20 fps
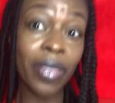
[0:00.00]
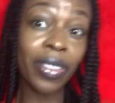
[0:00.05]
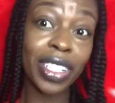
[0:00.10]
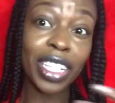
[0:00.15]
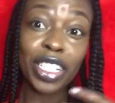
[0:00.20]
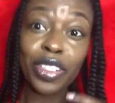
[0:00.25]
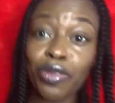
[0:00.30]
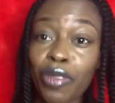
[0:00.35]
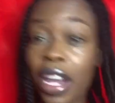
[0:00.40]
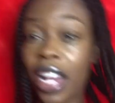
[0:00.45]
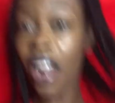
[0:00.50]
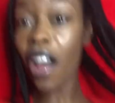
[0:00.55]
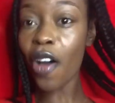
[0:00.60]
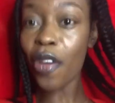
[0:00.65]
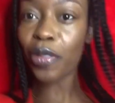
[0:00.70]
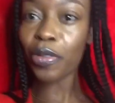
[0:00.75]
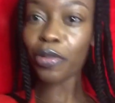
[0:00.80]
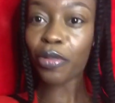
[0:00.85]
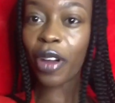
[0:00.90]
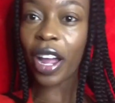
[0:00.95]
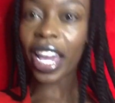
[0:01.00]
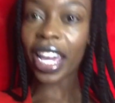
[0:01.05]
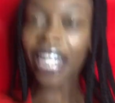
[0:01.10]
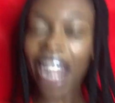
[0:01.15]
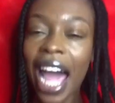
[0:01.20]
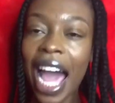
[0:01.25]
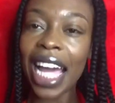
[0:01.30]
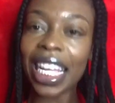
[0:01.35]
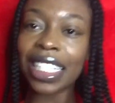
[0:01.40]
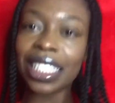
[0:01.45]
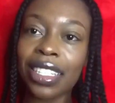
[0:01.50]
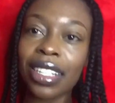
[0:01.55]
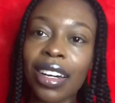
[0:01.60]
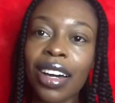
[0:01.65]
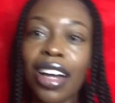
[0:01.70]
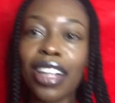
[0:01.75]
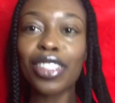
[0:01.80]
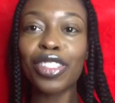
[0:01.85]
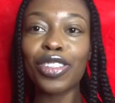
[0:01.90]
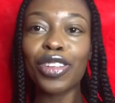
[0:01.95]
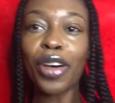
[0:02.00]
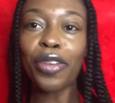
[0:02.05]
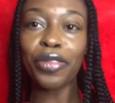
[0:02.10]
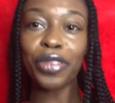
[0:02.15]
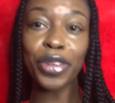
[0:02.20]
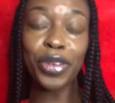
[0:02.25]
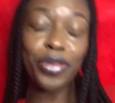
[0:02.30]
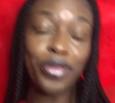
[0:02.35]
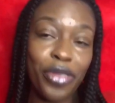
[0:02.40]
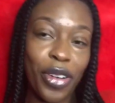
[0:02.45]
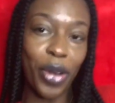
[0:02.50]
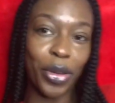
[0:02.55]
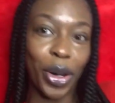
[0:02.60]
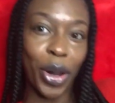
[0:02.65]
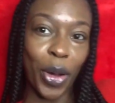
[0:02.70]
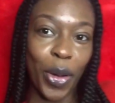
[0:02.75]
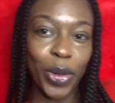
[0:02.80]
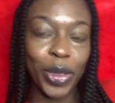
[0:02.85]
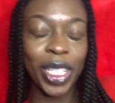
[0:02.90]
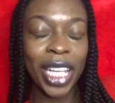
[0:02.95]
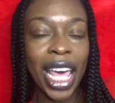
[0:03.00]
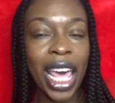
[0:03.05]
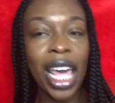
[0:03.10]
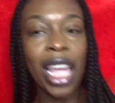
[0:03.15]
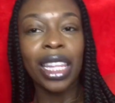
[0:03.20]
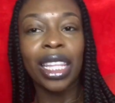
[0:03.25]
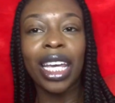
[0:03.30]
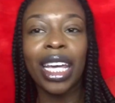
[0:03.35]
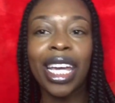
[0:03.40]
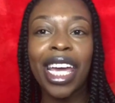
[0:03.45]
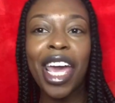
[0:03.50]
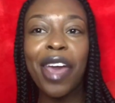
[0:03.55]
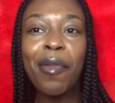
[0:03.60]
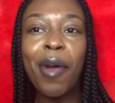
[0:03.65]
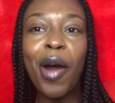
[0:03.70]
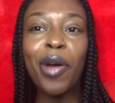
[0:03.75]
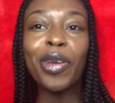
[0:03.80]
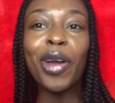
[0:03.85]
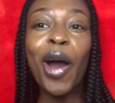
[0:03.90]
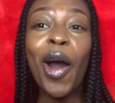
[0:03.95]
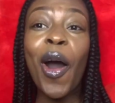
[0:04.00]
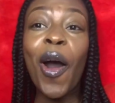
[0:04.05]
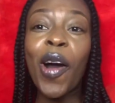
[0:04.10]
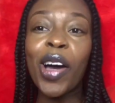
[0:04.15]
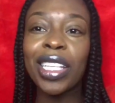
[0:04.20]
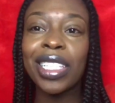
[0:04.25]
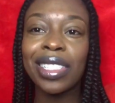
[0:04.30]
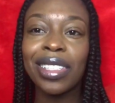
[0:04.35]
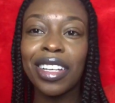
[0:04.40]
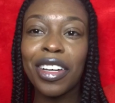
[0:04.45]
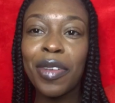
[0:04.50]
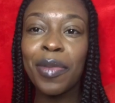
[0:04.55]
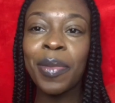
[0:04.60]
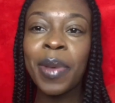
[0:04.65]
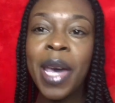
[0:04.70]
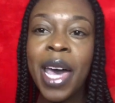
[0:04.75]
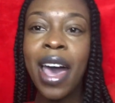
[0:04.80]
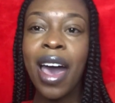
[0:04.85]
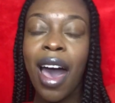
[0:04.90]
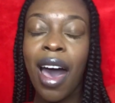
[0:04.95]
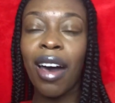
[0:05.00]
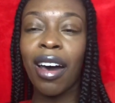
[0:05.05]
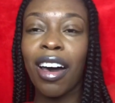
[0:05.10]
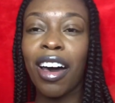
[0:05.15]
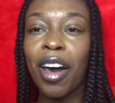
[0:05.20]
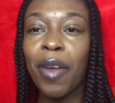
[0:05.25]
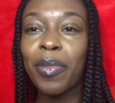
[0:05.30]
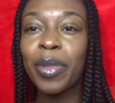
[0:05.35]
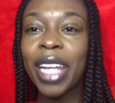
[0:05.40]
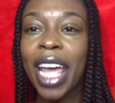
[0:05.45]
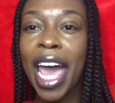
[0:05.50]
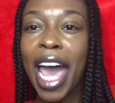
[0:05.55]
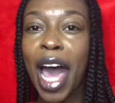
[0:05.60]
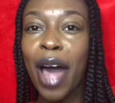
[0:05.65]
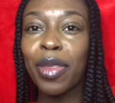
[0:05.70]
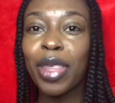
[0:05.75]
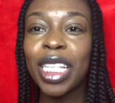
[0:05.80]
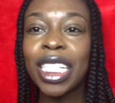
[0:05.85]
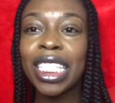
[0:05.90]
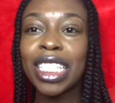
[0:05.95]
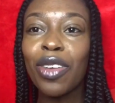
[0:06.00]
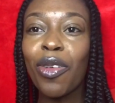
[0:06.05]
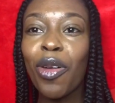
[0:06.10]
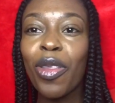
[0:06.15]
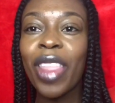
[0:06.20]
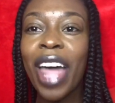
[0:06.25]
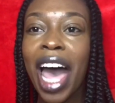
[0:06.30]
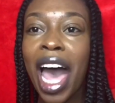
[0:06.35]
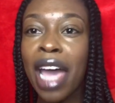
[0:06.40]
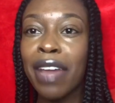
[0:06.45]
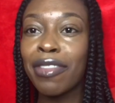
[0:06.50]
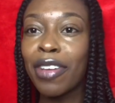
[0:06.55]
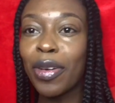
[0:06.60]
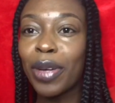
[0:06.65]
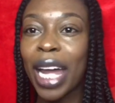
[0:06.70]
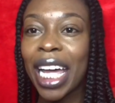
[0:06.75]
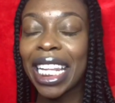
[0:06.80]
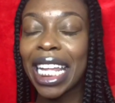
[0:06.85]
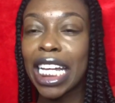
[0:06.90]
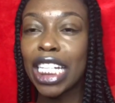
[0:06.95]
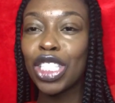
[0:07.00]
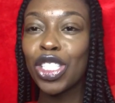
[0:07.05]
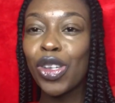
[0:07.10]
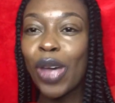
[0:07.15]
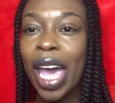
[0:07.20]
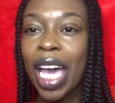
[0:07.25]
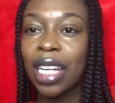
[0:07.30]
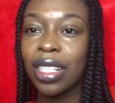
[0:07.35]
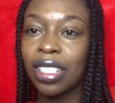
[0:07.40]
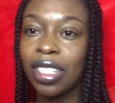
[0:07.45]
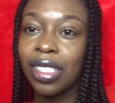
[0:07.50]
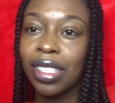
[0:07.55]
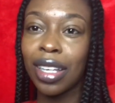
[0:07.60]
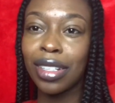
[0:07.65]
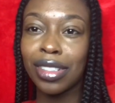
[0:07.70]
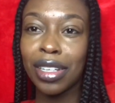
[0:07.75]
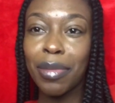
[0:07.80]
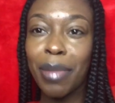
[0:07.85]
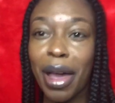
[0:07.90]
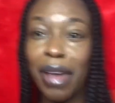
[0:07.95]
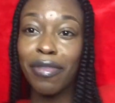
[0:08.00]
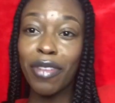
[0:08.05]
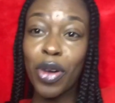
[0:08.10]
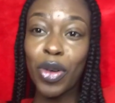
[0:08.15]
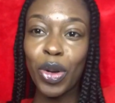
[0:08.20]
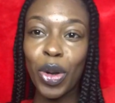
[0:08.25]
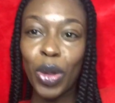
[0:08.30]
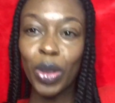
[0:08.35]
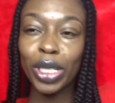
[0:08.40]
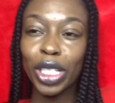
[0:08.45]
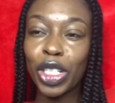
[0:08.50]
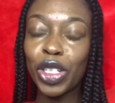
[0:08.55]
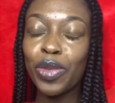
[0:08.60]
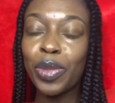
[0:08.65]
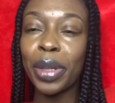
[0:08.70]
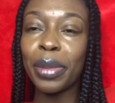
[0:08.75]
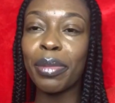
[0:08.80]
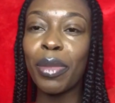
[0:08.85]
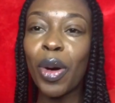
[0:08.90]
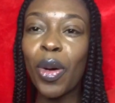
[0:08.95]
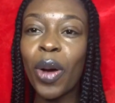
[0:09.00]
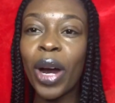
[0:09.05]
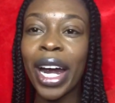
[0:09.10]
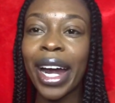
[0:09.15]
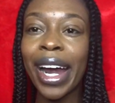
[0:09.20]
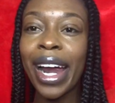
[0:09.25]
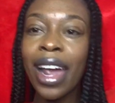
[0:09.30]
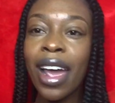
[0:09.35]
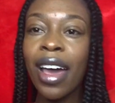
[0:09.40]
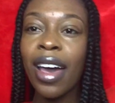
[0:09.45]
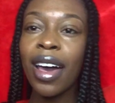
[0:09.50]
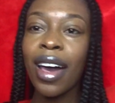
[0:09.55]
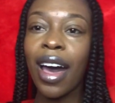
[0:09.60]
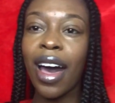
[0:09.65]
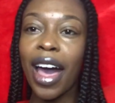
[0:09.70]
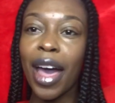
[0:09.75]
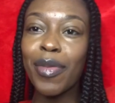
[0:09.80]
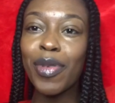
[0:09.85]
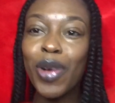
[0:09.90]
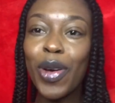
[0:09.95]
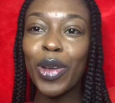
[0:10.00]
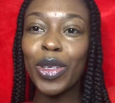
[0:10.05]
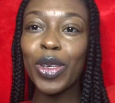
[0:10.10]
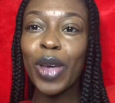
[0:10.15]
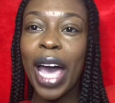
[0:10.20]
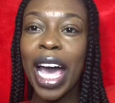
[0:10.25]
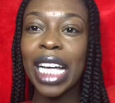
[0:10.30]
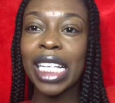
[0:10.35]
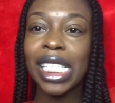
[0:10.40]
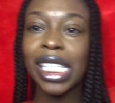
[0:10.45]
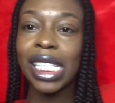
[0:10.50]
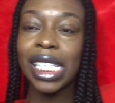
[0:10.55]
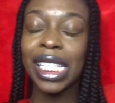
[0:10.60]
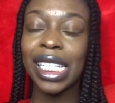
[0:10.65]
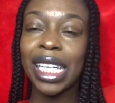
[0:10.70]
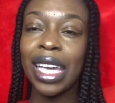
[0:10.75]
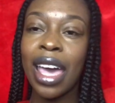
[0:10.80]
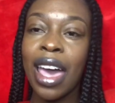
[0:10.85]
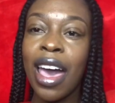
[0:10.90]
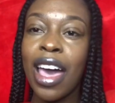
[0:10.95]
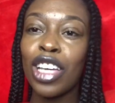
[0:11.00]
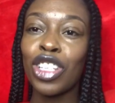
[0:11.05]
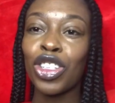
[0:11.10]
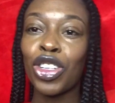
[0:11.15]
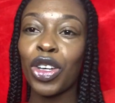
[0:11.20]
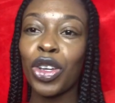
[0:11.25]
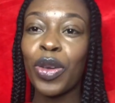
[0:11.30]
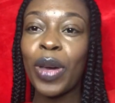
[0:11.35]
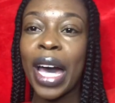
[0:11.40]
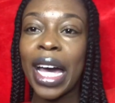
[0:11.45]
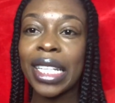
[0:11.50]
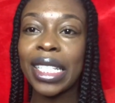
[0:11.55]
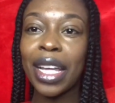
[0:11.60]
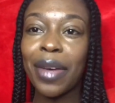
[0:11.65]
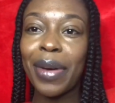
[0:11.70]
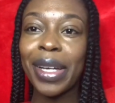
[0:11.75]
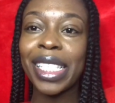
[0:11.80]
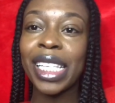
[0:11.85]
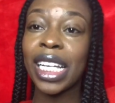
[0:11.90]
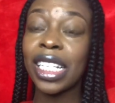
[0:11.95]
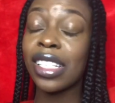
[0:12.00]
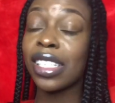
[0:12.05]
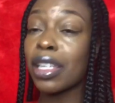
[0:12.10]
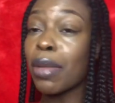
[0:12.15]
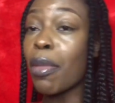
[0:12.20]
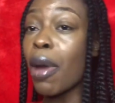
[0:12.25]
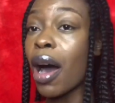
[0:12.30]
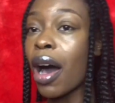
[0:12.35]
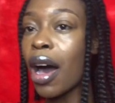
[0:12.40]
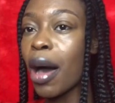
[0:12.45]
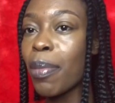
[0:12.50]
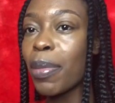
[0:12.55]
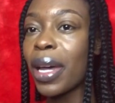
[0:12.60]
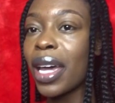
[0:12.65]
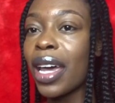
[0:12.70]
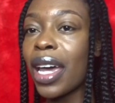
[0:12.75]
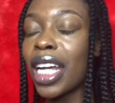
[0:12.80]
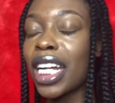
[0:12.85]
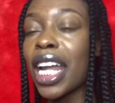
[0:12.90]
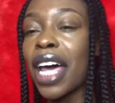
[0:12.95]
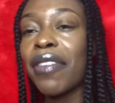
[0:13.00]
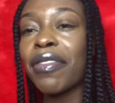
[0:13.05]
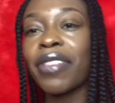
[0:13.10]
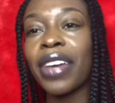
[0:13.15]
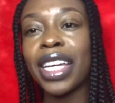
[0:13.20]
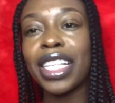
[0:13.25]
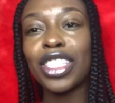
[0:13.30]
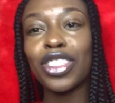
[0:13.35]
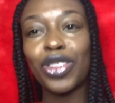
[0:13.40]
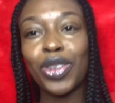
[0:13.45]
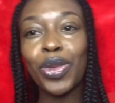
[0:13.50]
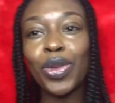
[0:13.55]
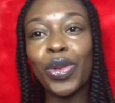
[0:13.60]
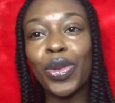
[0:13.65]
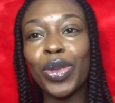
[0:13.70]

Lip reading: it's red on red. I took a few photos. They came out awesome. Now, this is on the iPhone. I like to actually touch up my photos a little bit more. I'm going to actually show you guys how I touch them up in Facetune.